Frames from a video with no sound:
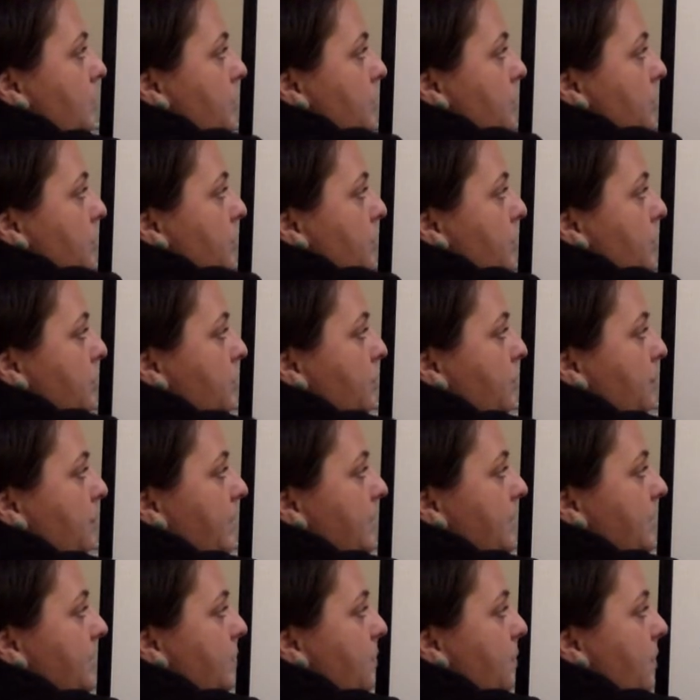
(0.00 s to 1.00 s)
2
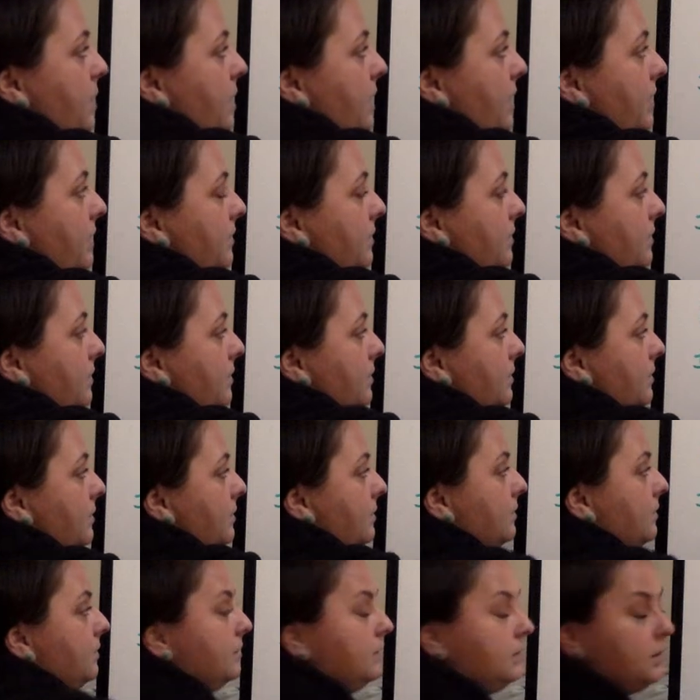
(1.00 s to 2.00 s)
plus 1
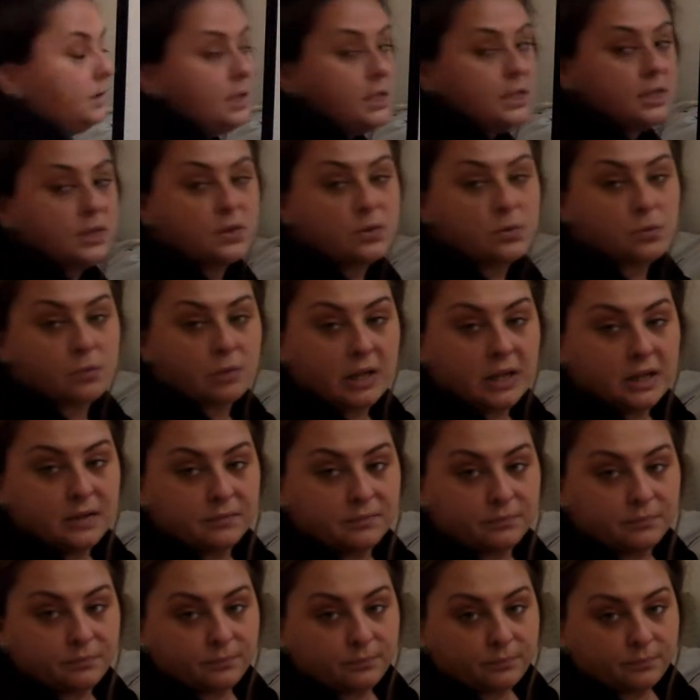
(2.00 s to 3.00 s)
is 3.
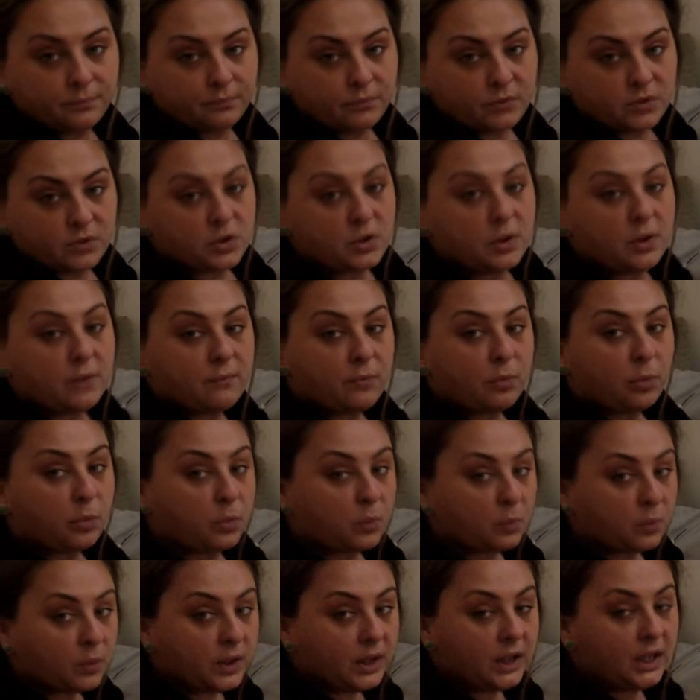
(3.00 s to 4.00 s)
So you have
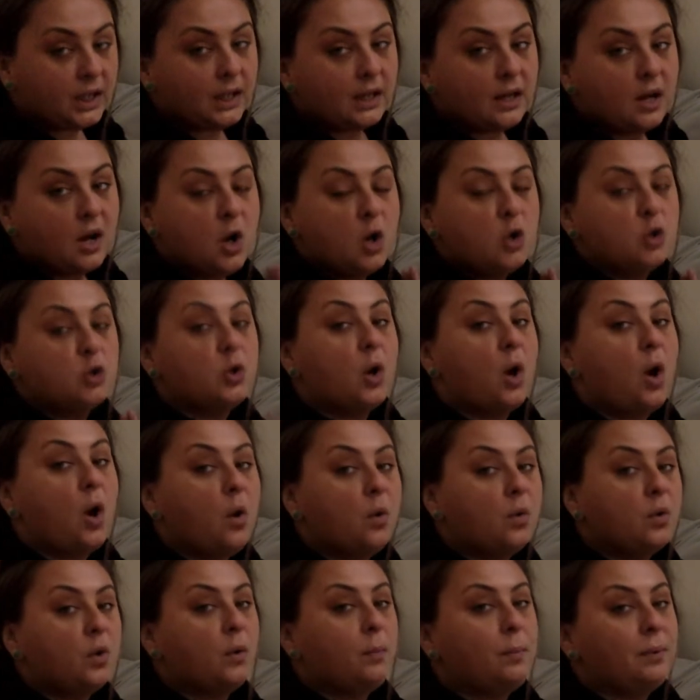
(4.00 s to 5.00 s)
3
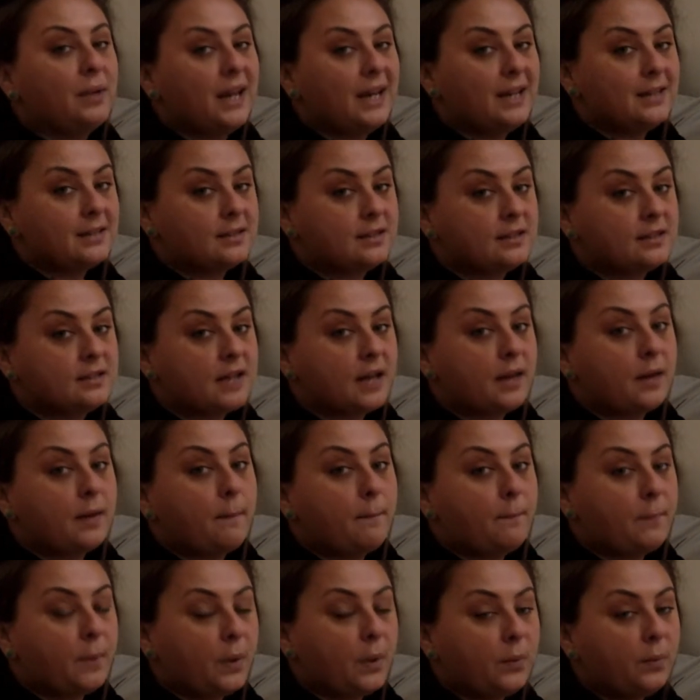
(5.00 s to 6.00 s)
total places out
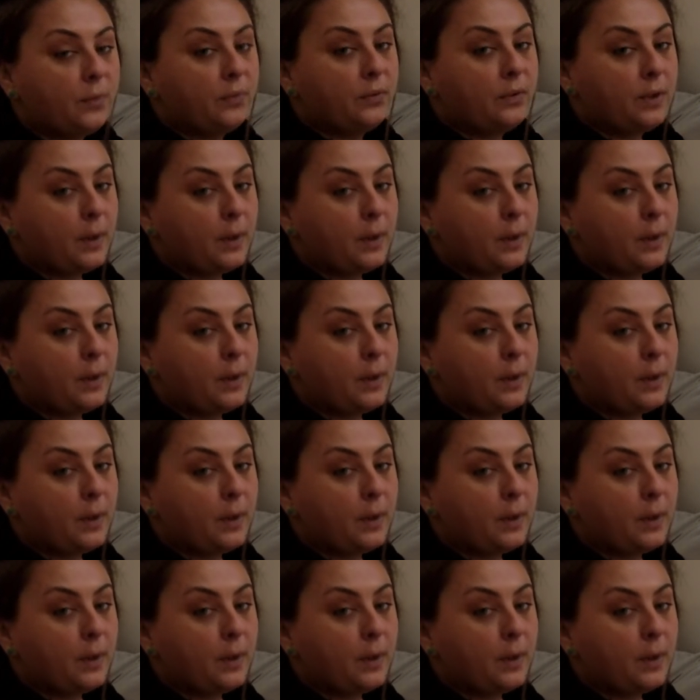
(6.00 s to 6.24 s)
of both